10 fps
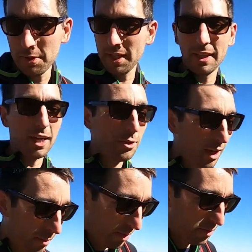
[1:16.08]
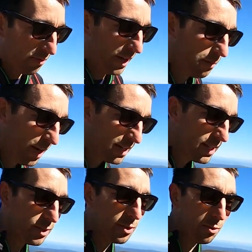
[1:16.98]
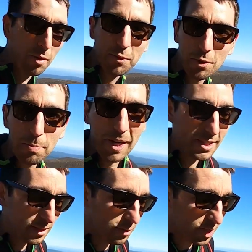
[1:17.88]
Using that, you're able to find places to refuel, places to